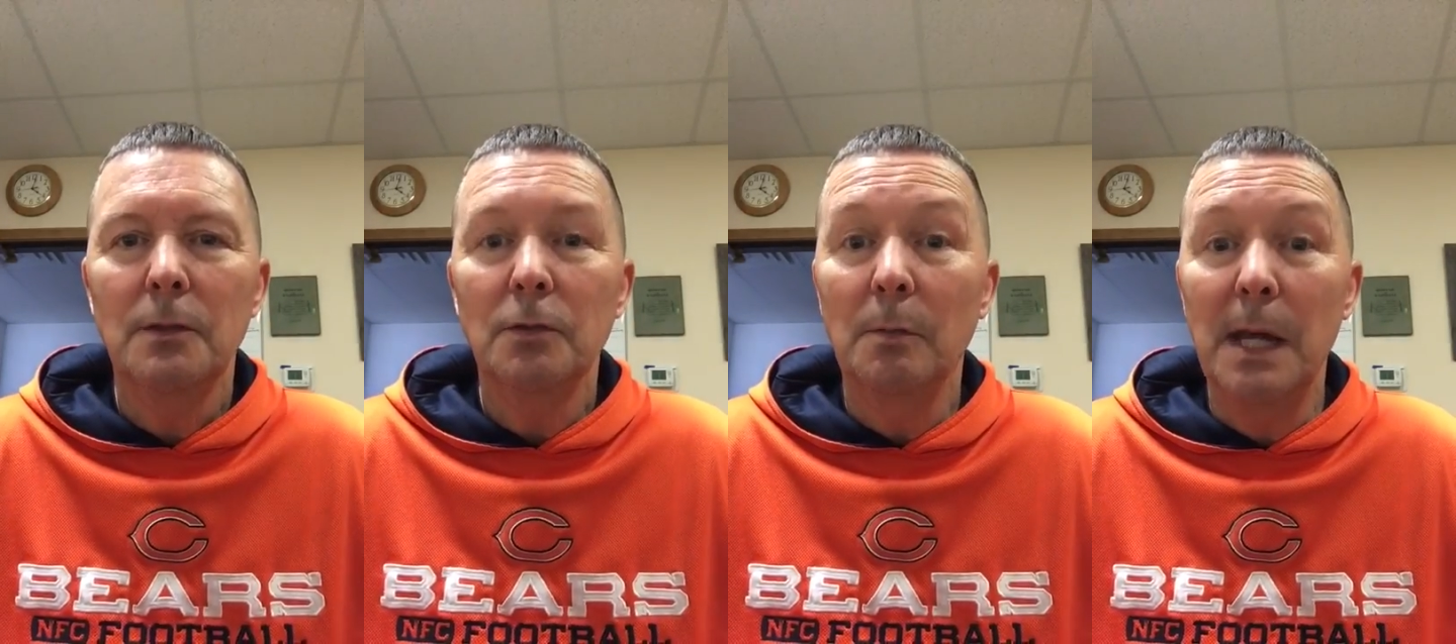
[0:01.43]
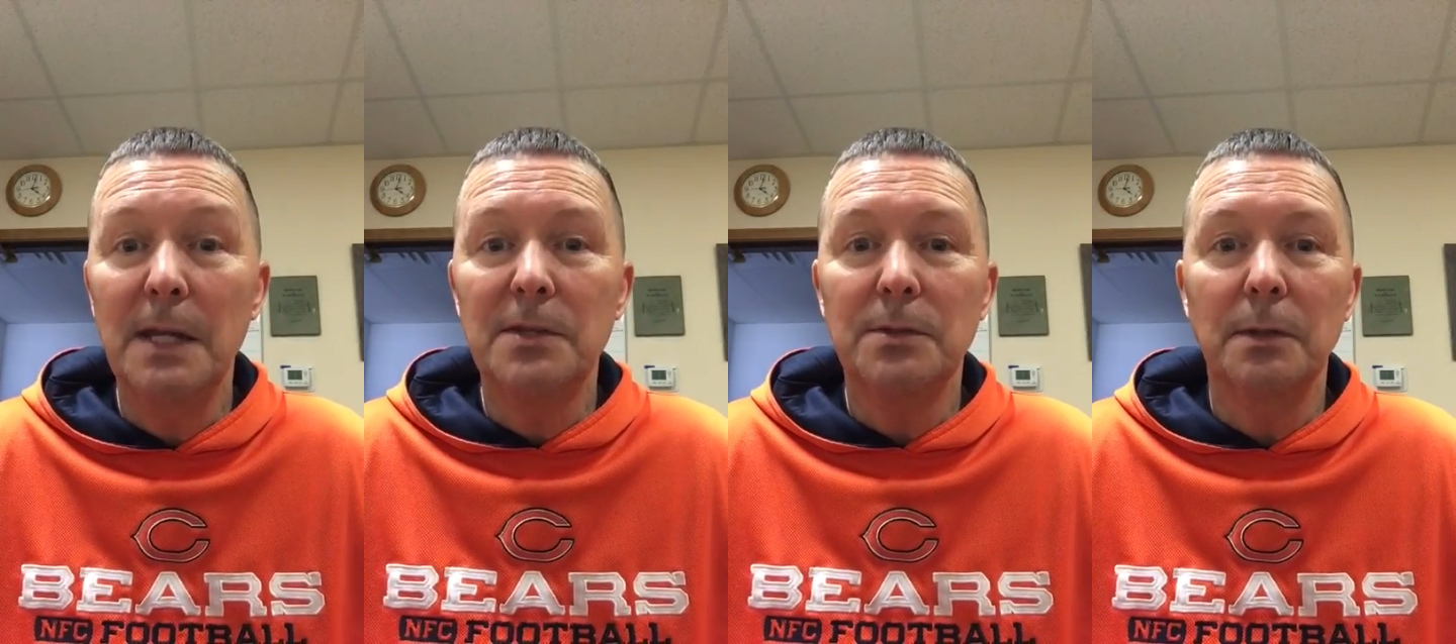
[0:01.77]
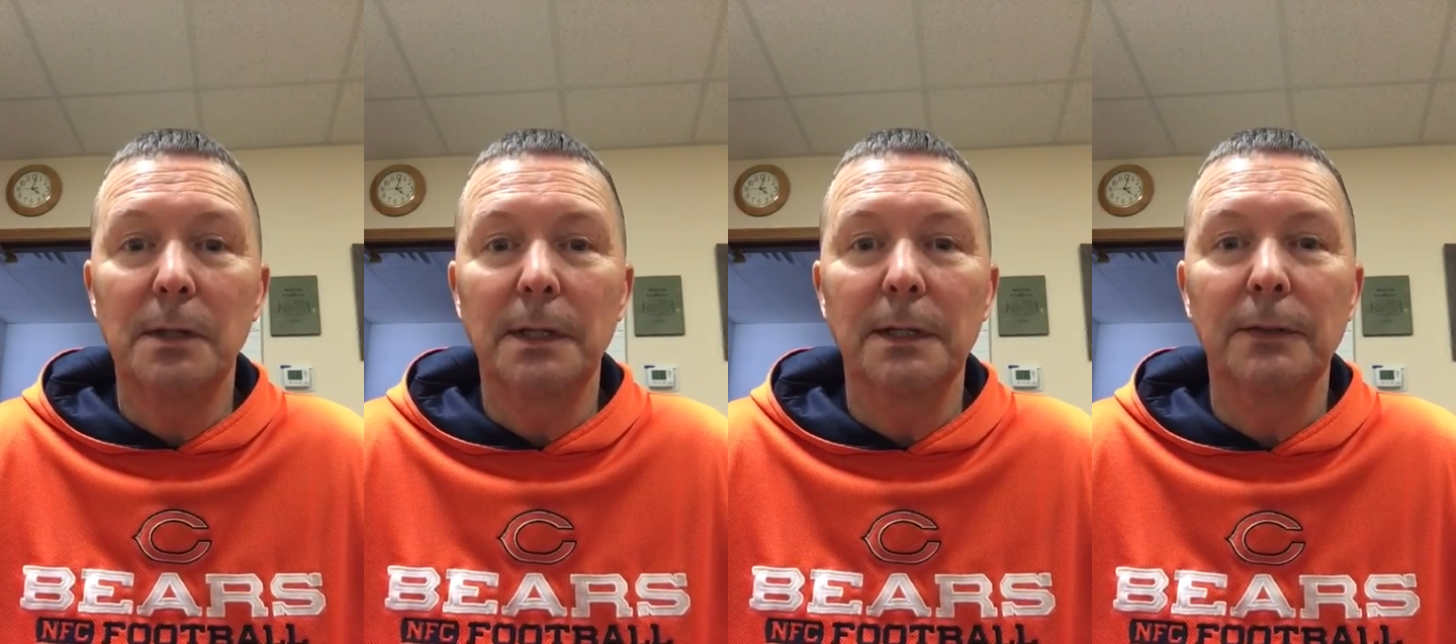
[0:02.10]
So, my
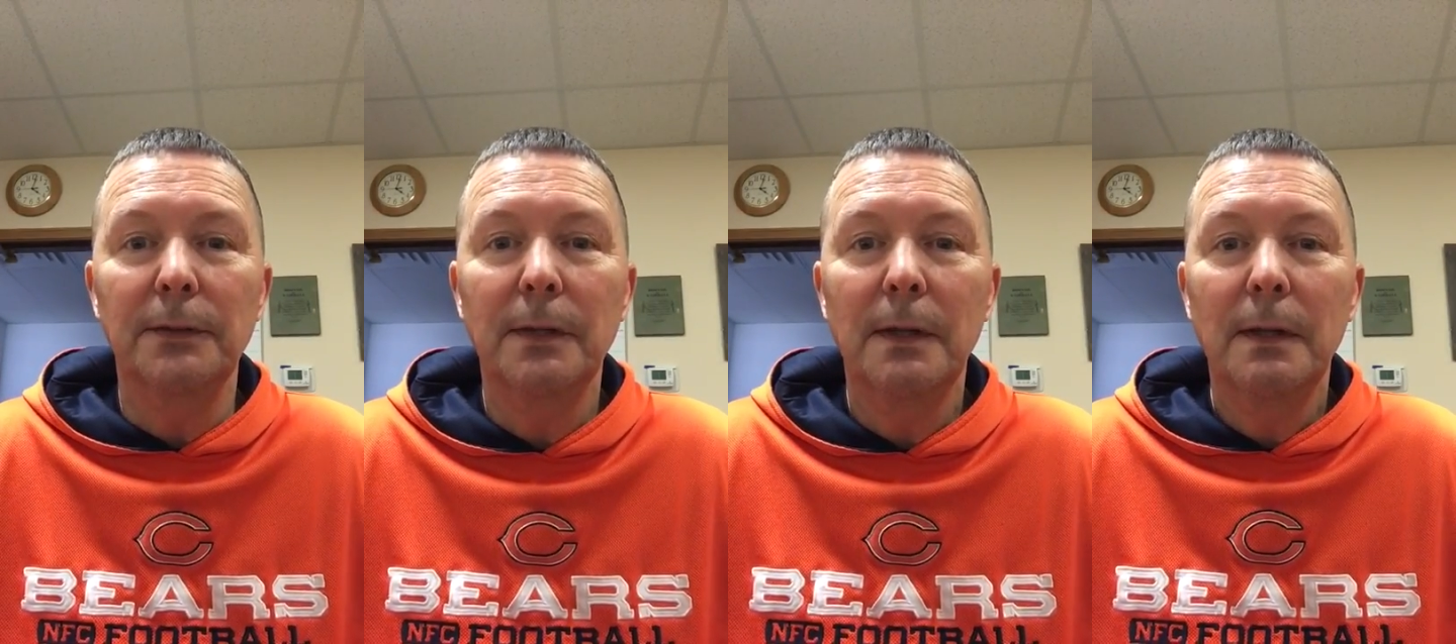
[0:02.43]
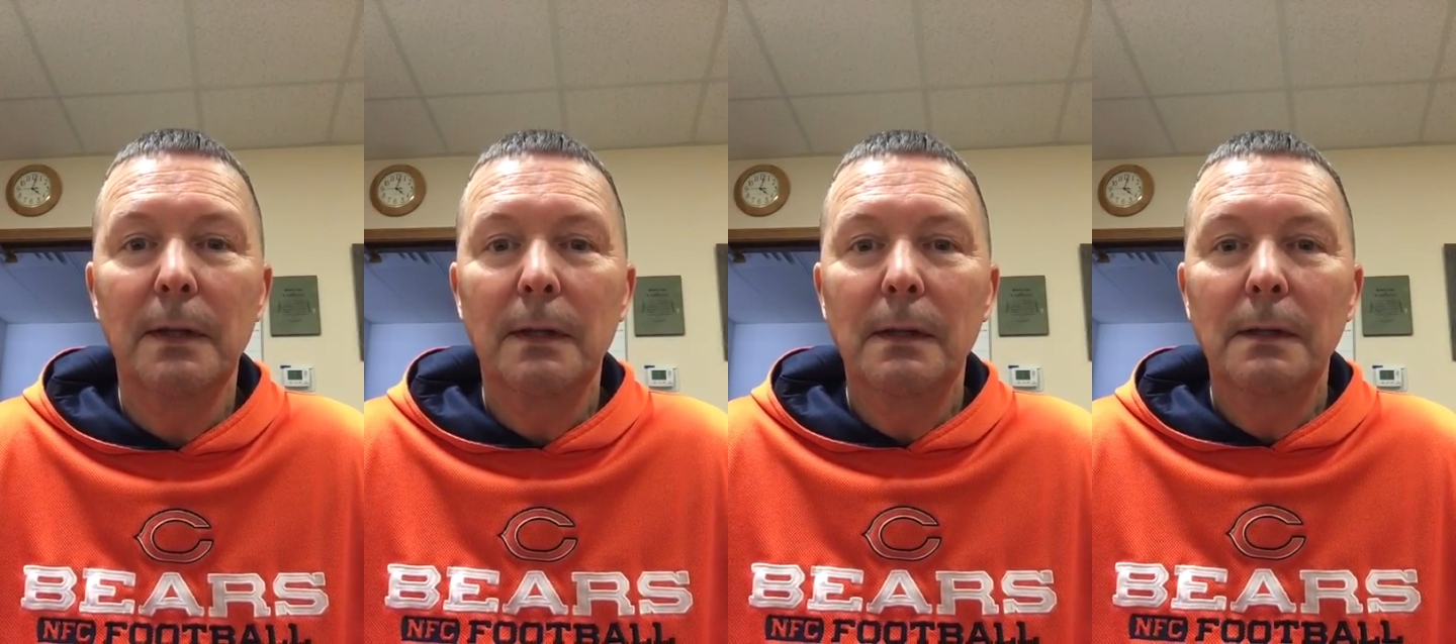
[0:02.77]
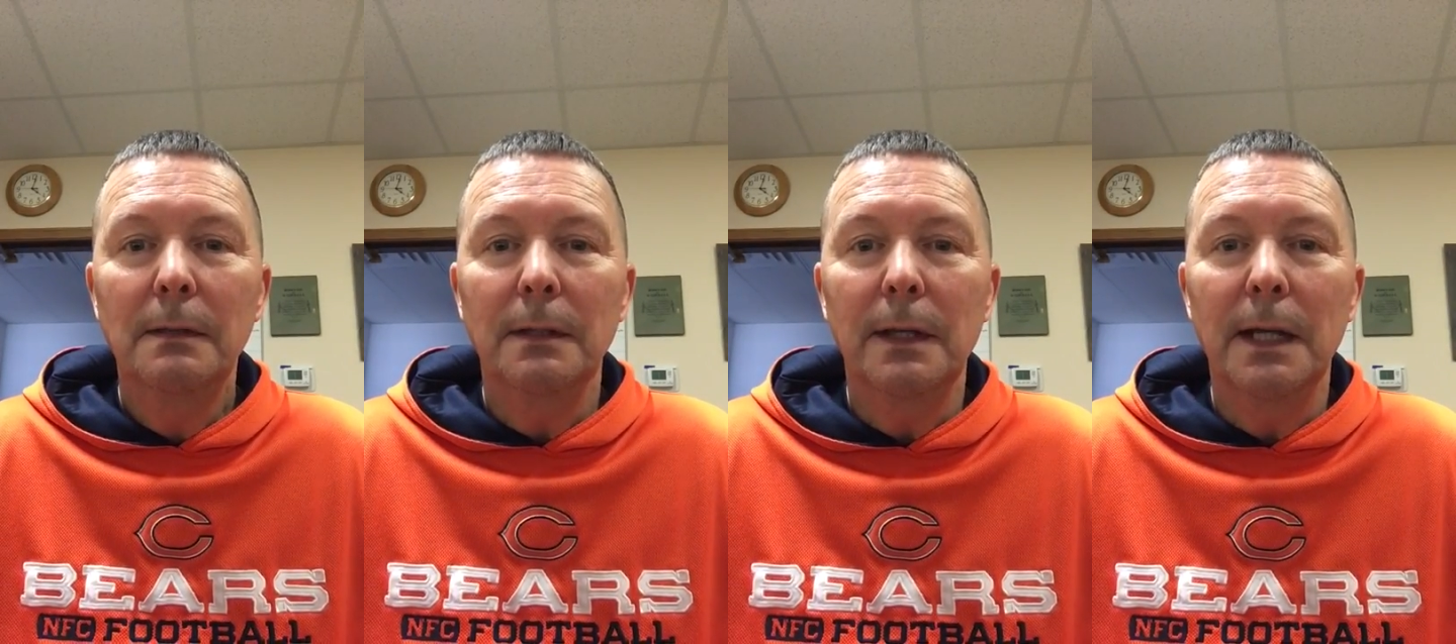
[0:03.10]
story is
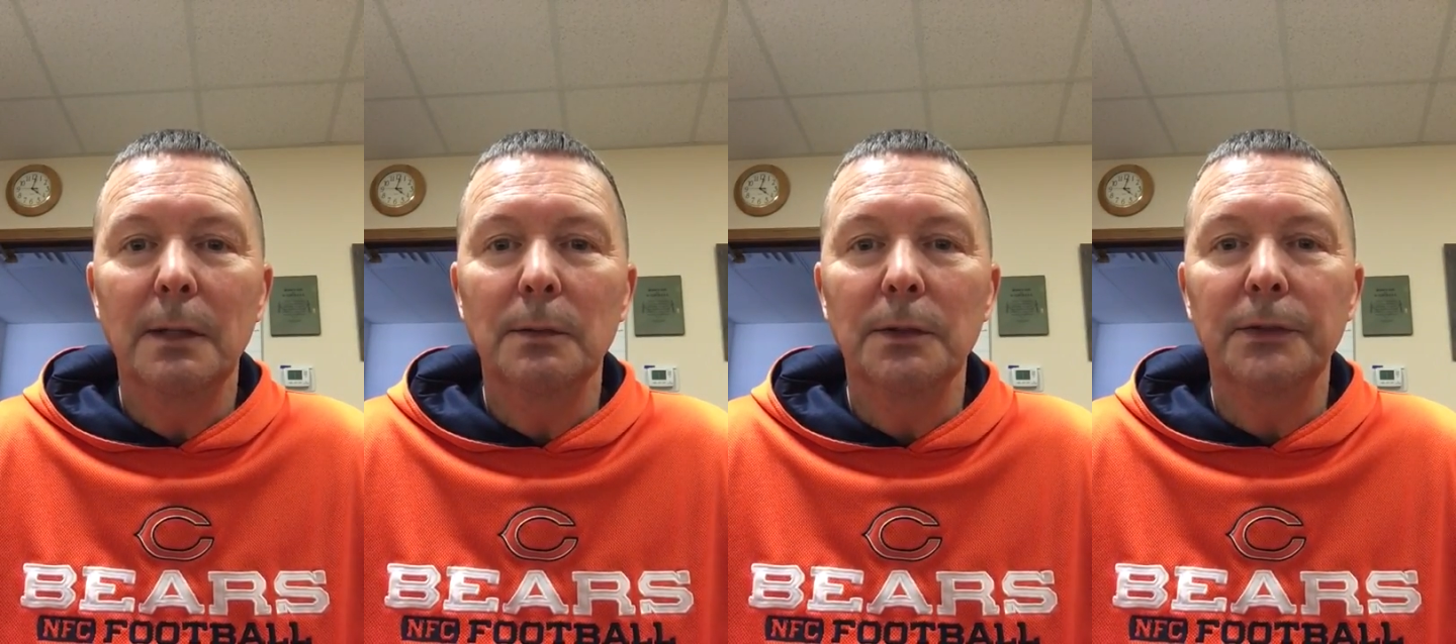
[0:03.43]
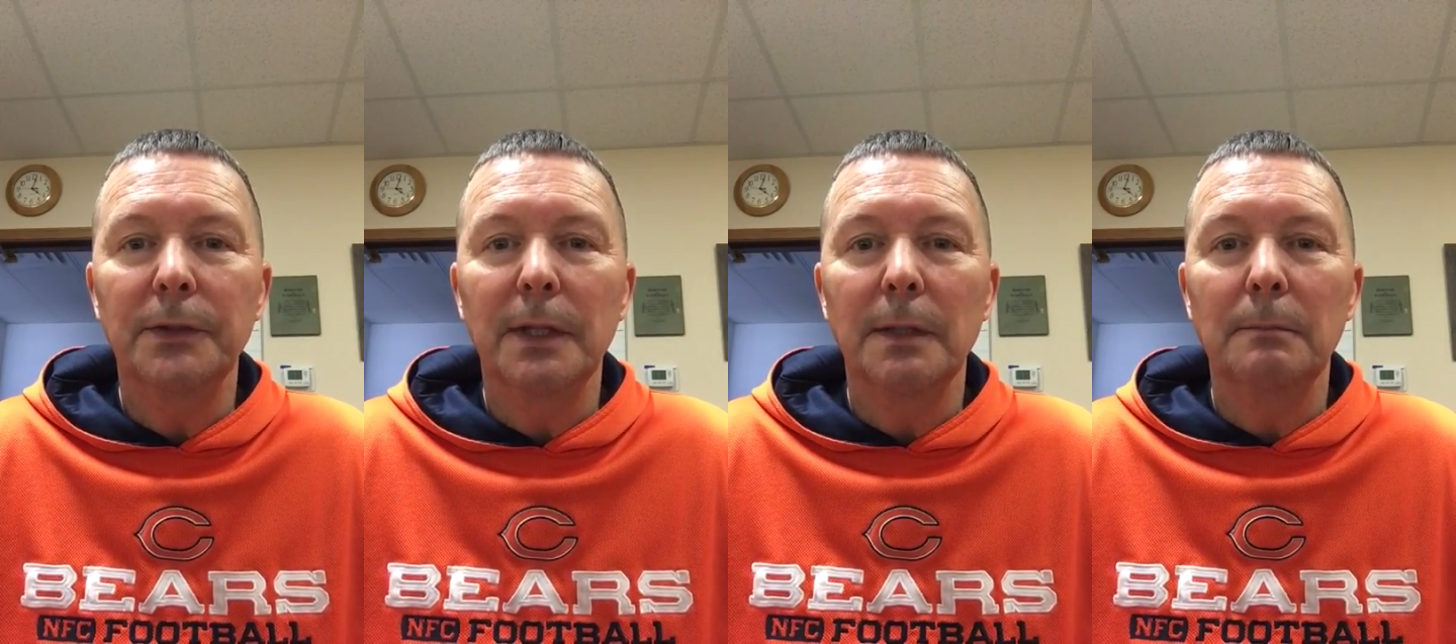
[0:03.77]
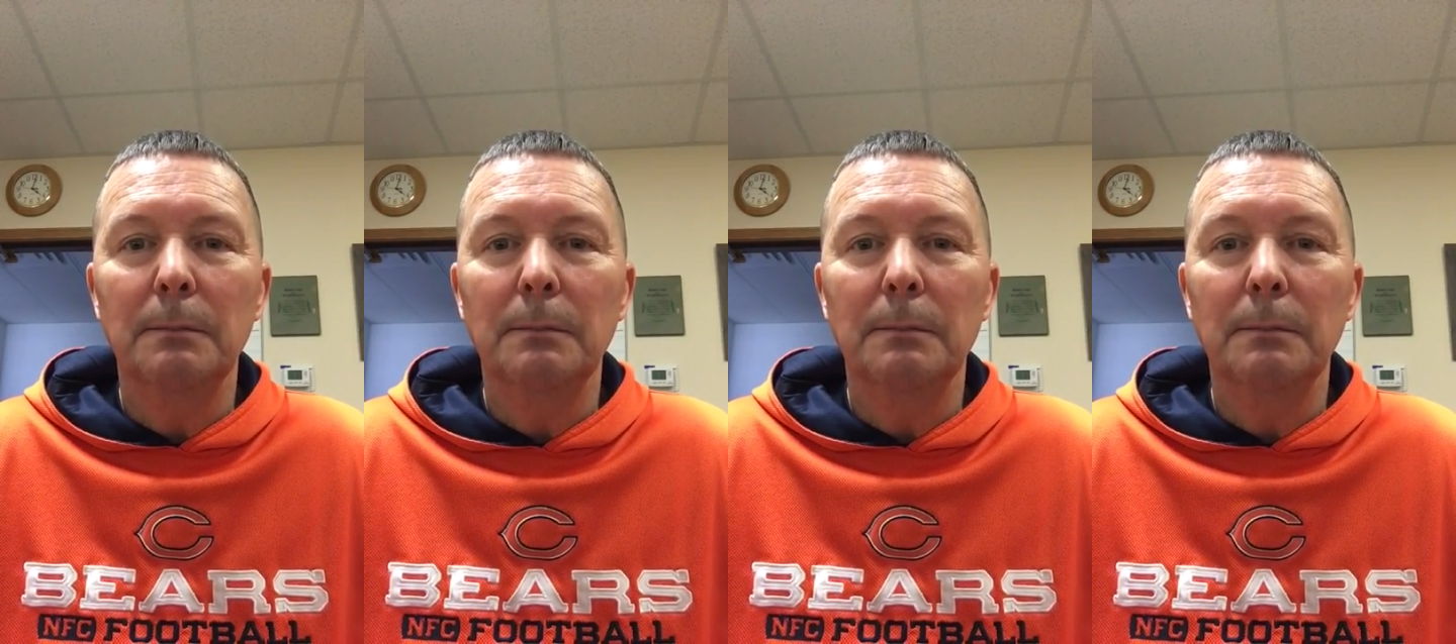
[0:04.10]
that I was uh,